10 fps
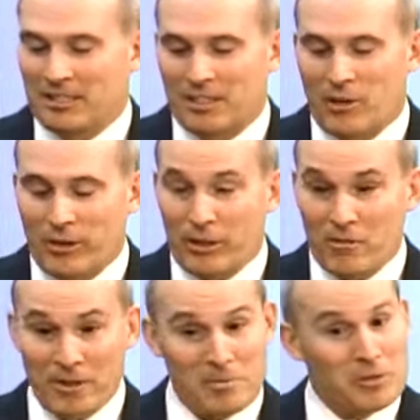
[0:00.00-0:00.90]
going
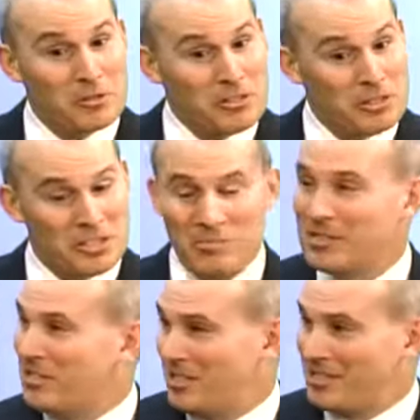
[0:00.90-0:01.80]
over the most
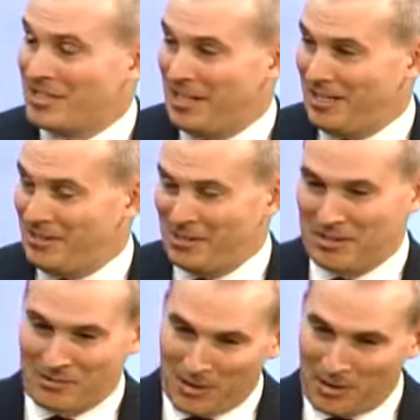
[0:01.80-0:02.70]
intimate
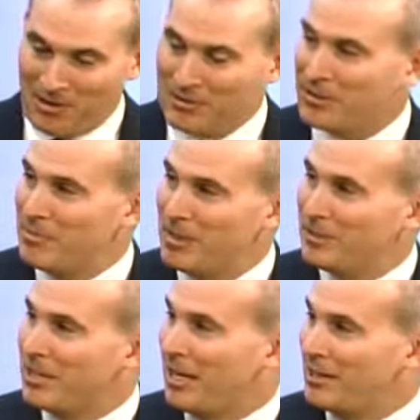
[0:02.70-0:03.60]
details of all of her
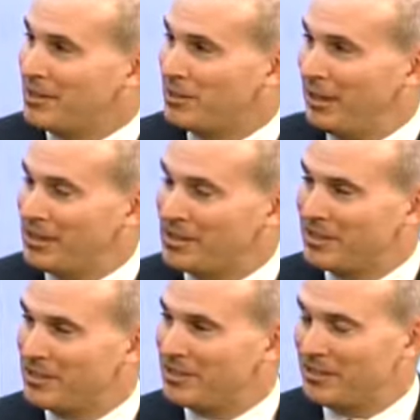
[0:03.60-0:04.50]
male conquest
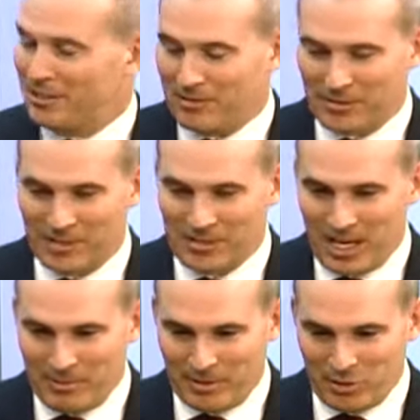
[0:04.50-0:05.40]
over her
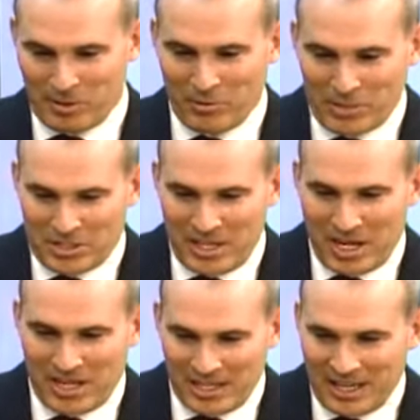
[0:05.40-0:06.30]
time at Duke, but it was
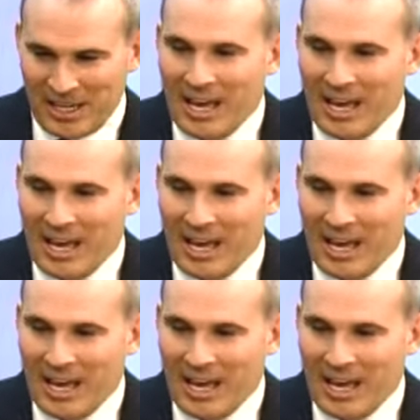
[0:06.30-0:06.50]
done